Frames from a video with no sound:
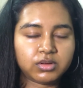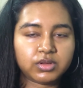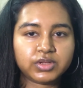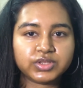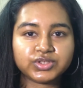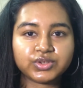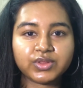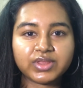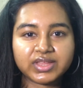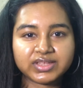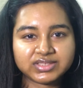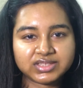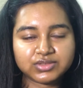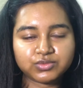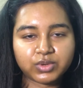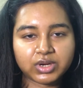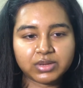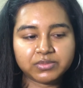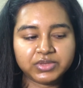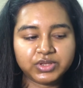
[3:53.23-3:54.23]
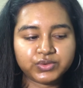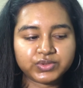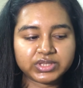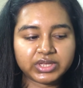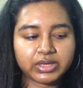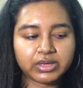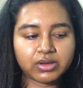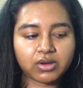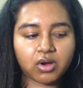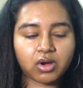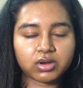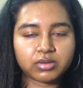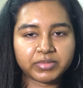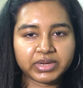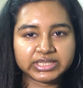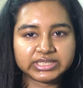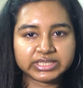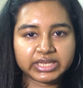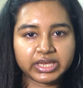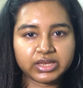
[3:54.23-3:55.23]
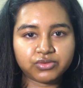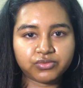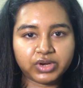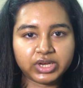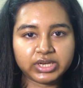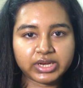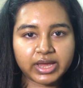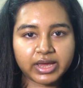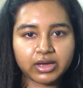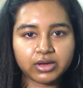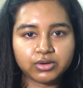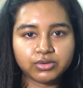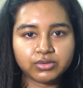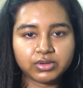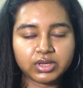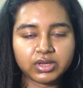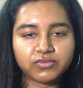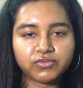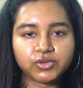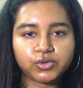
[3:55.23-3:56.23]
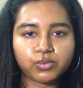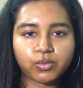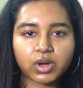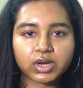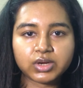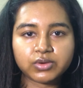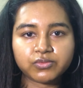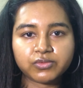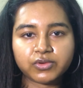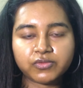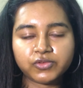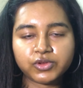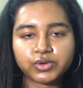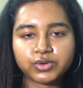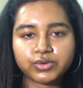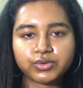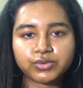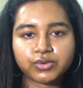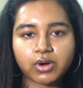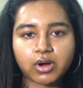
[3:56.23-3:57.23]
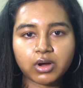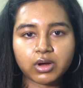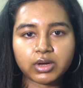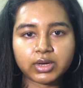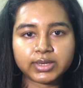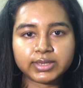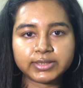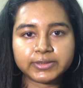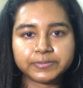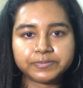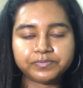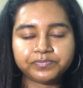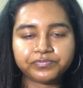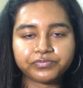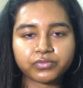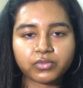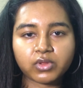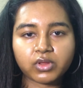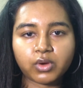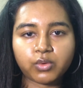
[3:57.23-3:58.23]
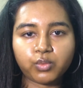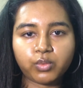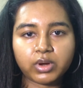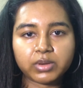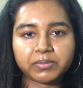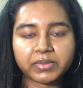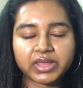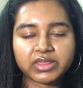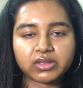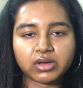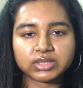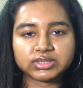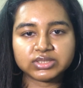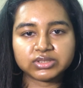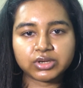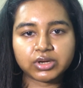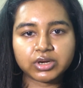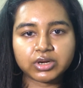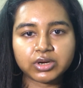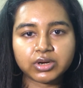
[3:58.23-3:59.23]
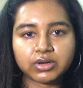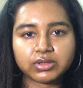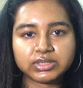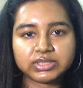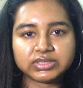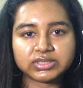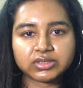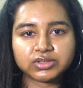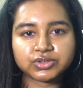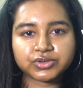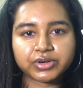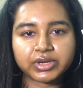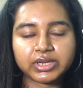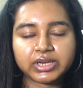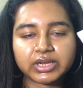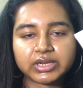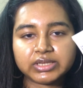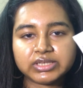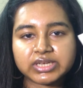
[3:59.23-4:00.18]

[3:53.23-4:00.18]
So this is what I'm using on my skin right now. If you want a review on what my thoughts are on the sunscreen and a